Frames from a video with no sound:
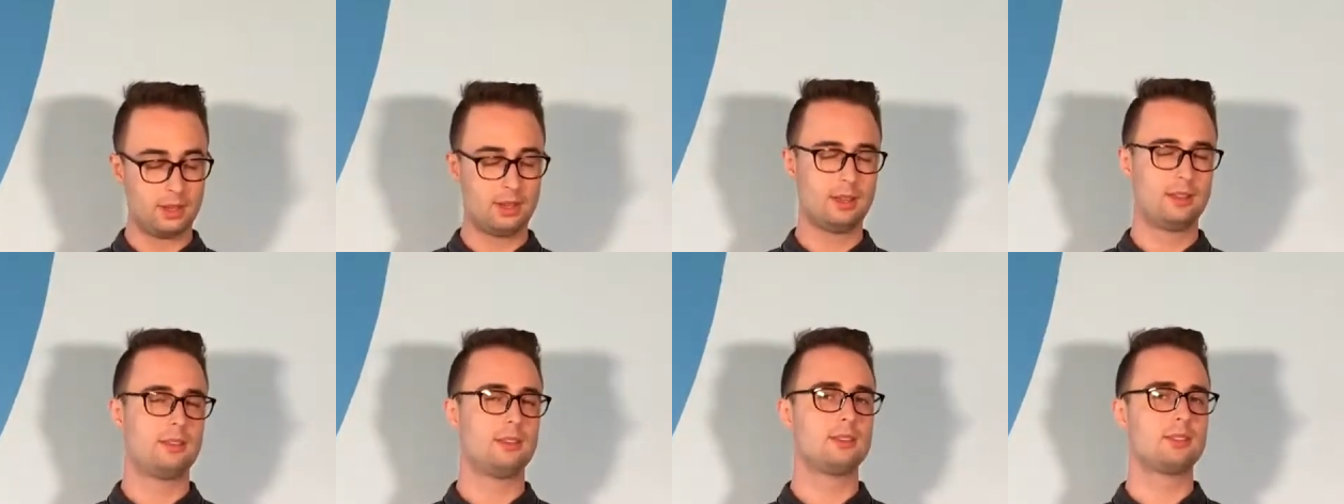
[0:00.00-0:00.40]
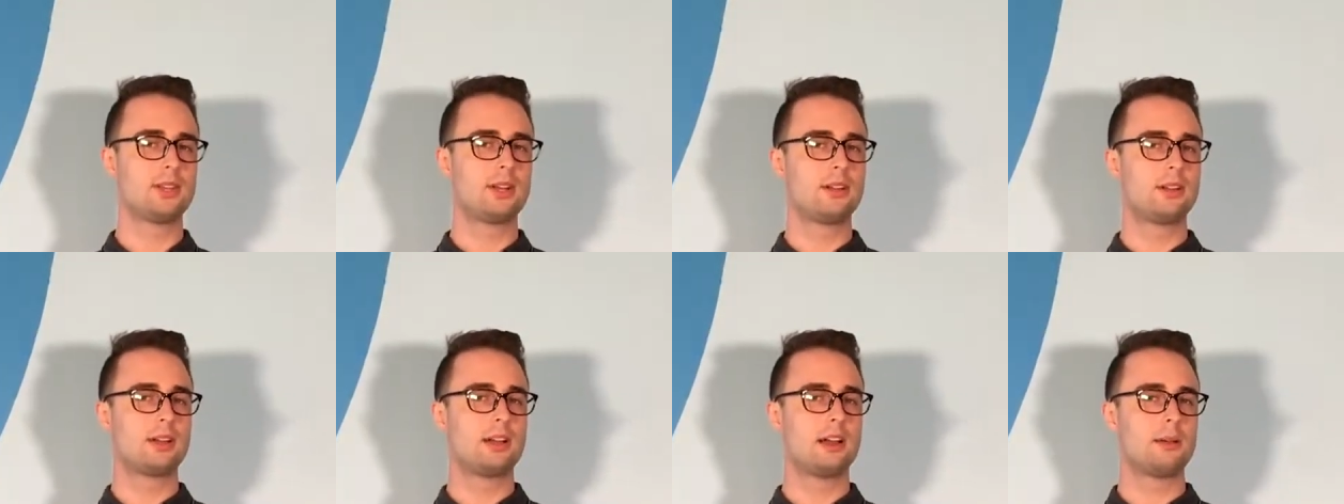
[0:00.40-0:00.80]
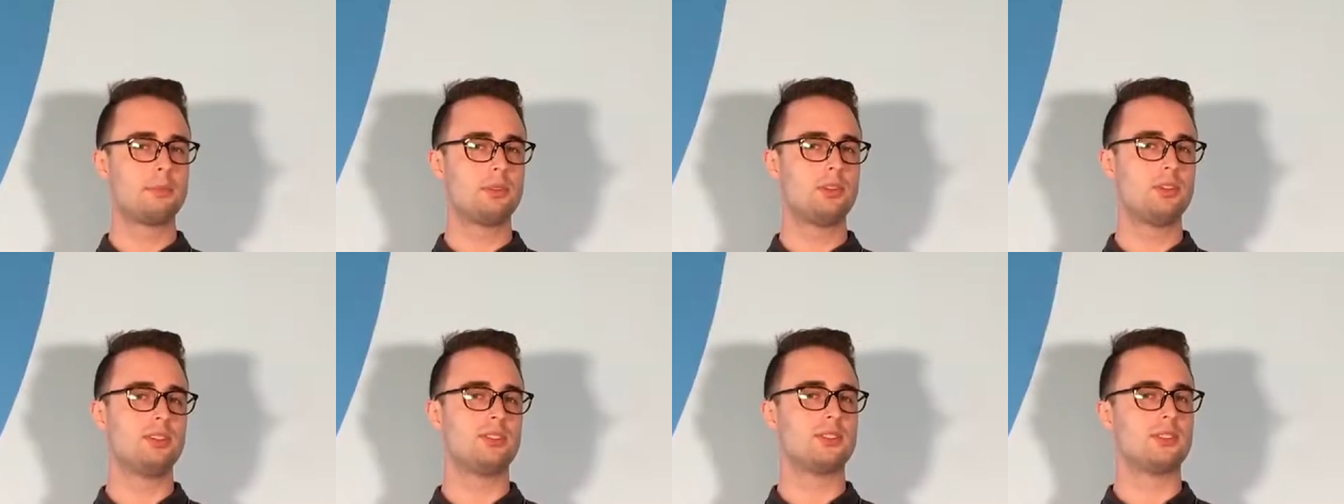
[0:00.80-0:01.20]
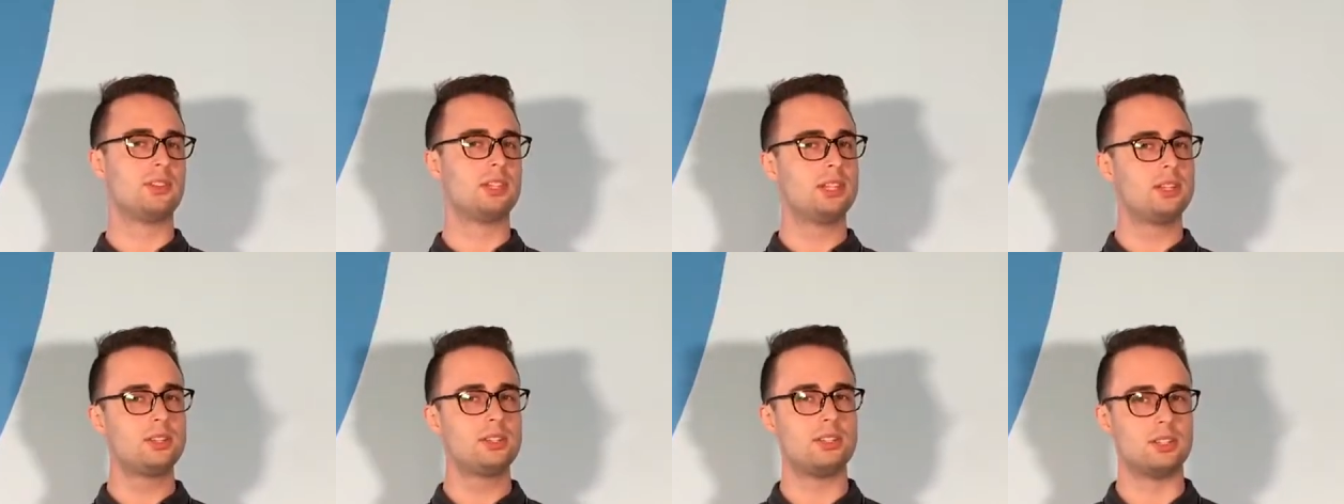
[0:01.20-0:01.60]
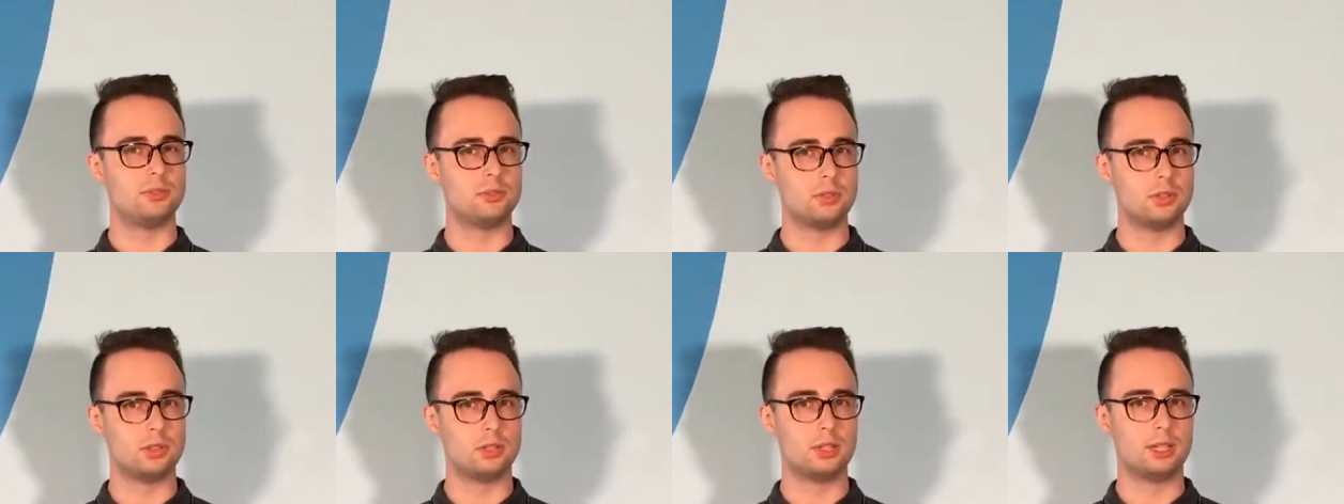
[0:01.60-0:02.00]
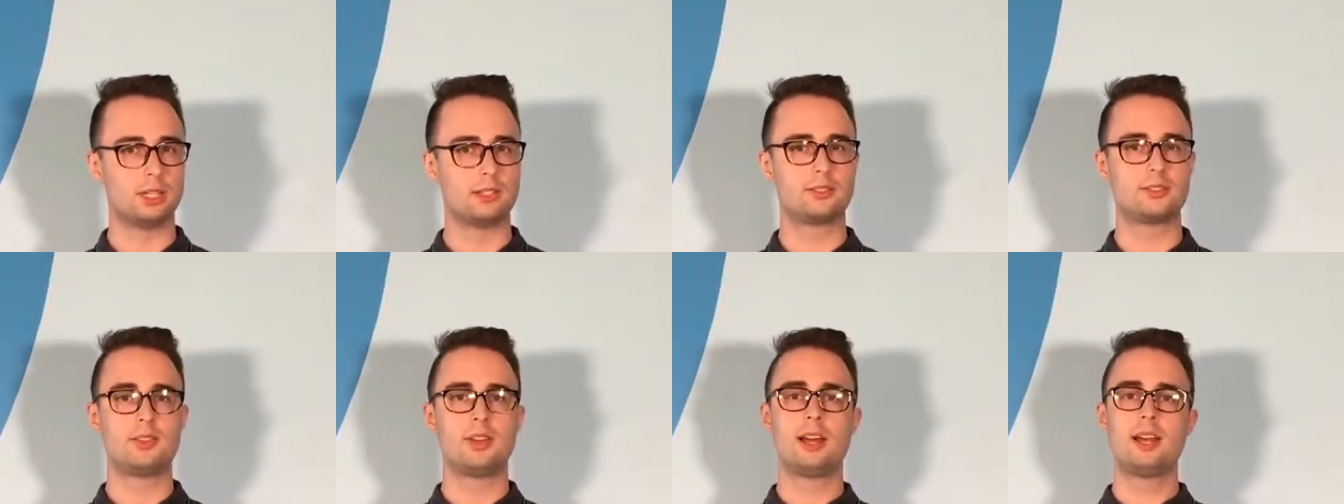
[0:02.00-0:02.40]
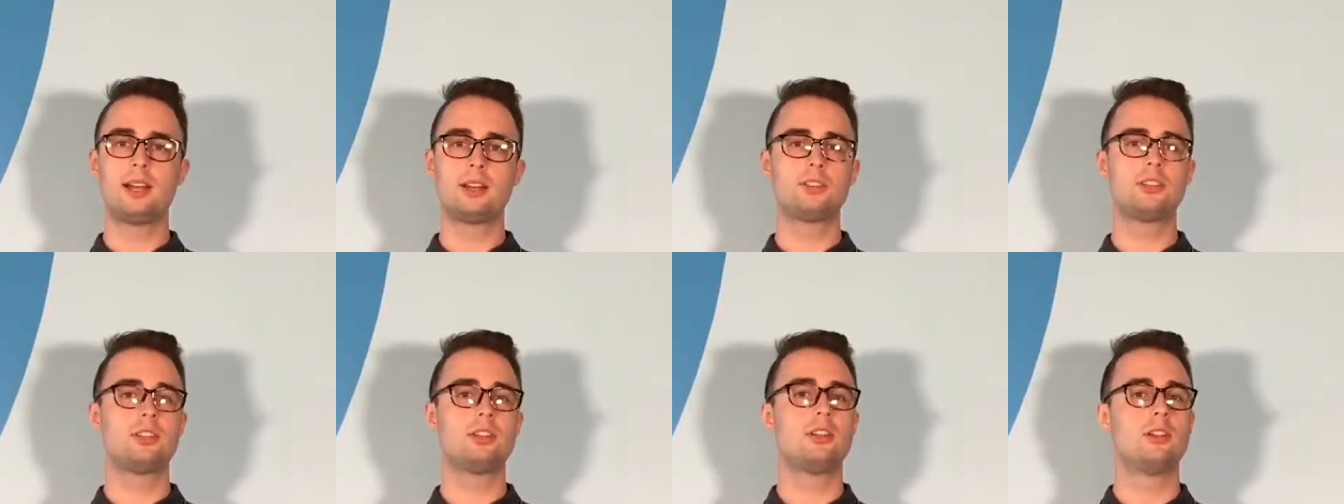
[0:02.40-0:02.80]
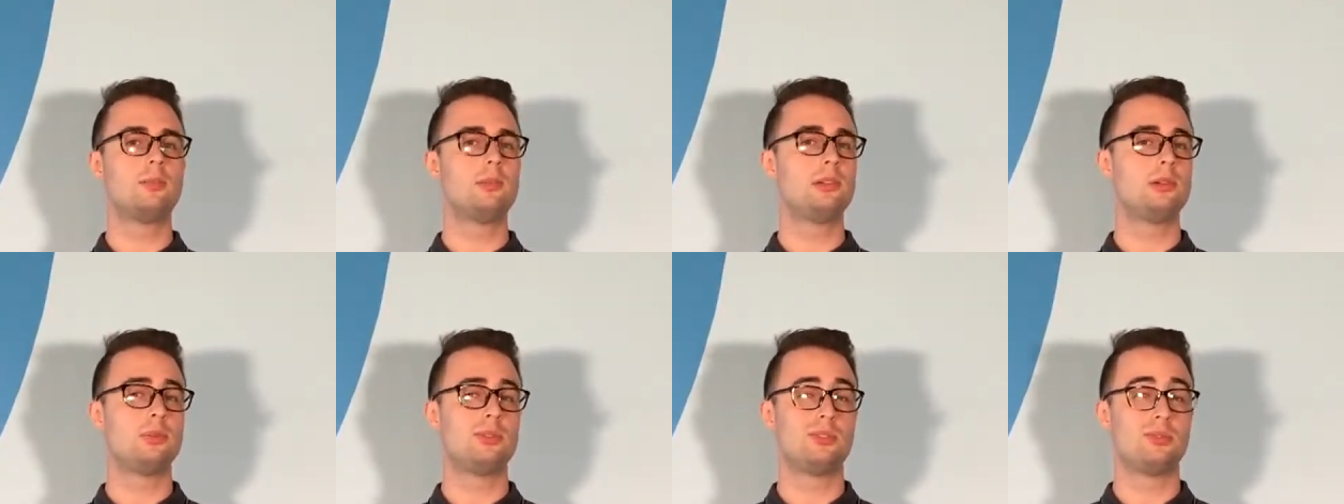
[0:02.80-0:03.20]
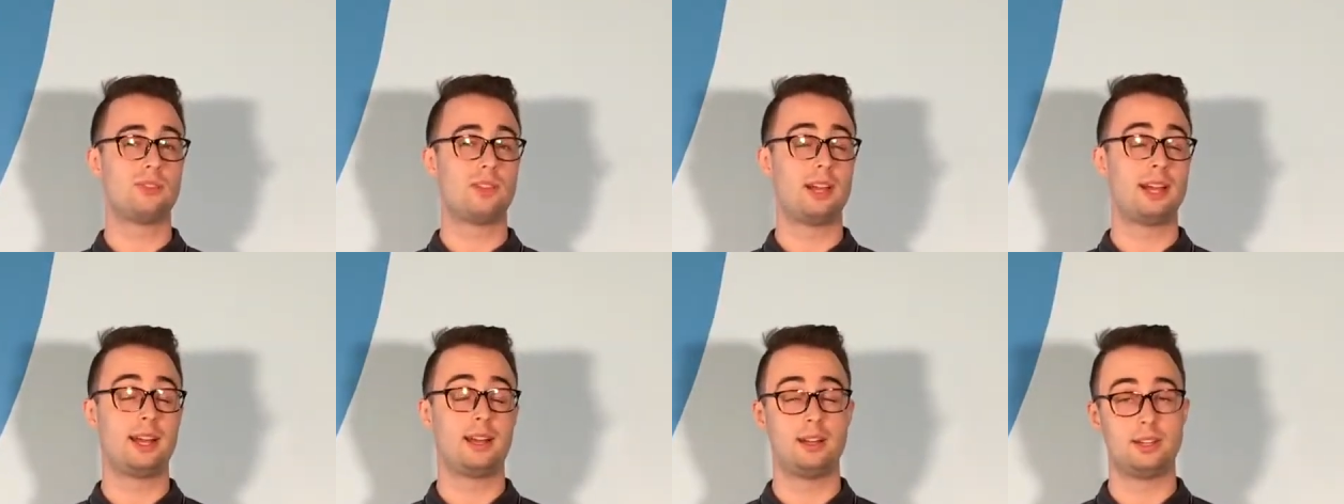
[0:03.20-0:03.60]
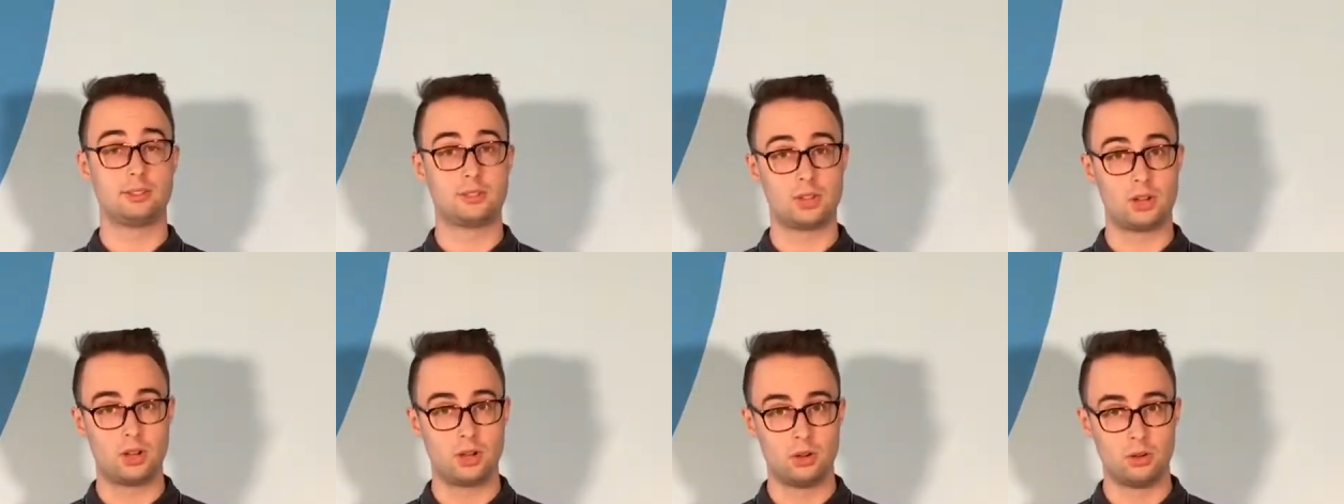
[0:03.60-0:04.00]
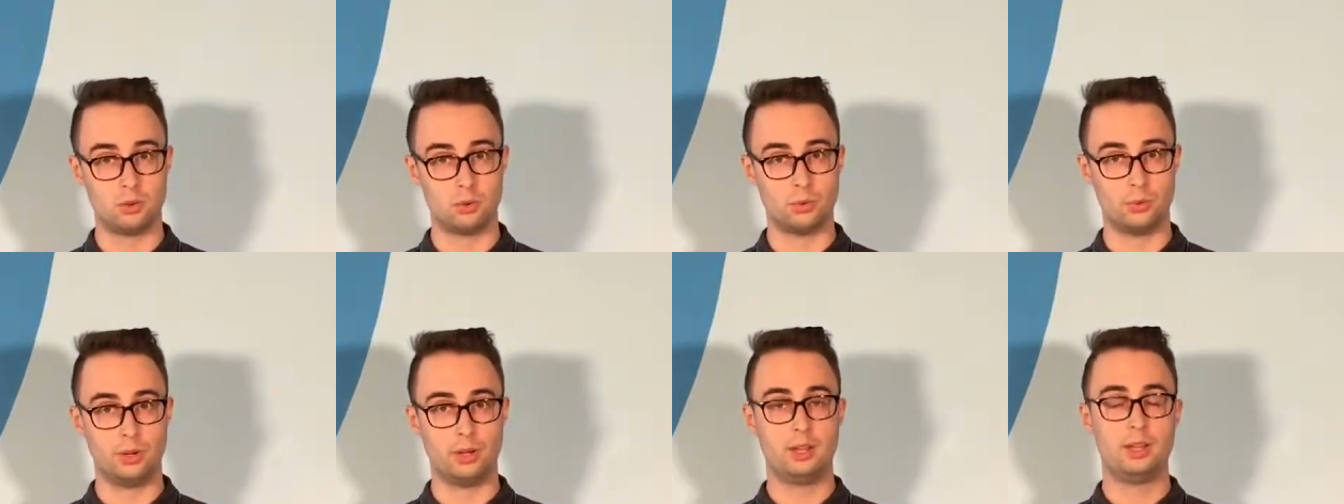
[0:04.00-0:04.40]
This helicopter is a little different. It's not actually going to be able to fly on its own.